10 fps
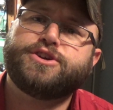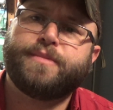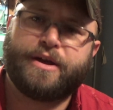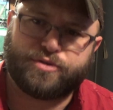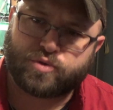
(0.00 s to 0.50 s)

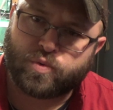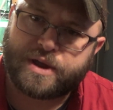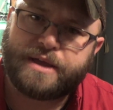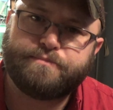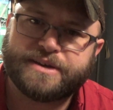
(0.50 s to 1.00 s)
about
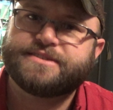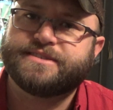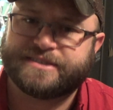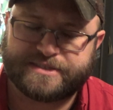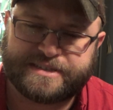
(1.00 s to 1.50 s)
3
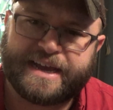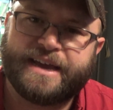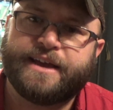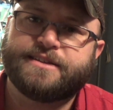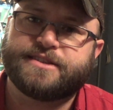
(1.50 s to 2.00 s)
business
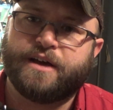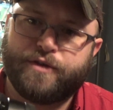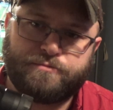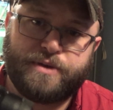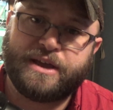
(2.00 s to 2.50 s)
days of
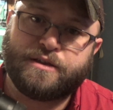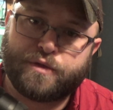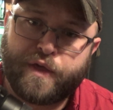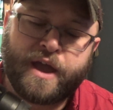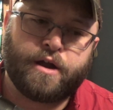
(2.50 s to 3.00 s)
it being
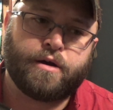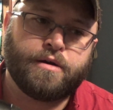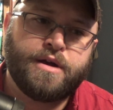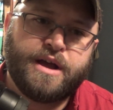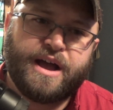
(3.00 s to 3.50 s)
there,
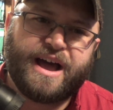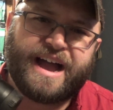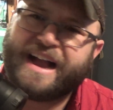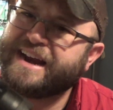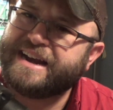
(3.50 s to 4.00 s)

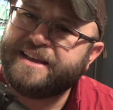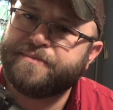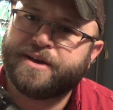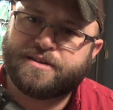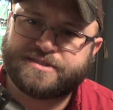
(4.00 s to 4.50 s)
I got an
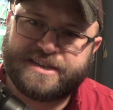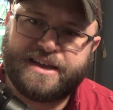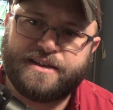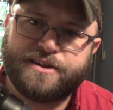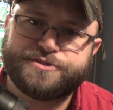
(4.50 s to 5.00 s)
email
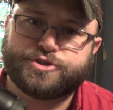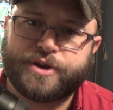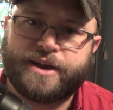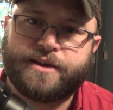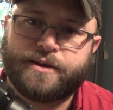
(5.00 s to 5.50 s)
saying, here's your
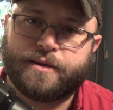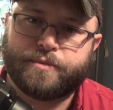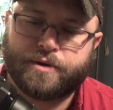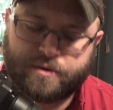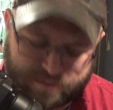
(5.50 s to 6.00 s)
tracking number.